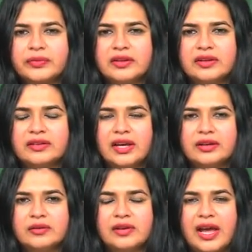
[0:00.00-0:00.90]
this
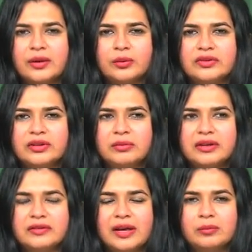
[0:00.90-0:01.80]
kind of language in my
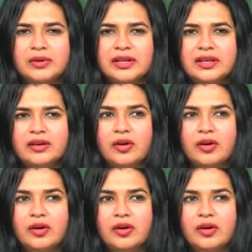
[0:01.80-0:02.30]
family,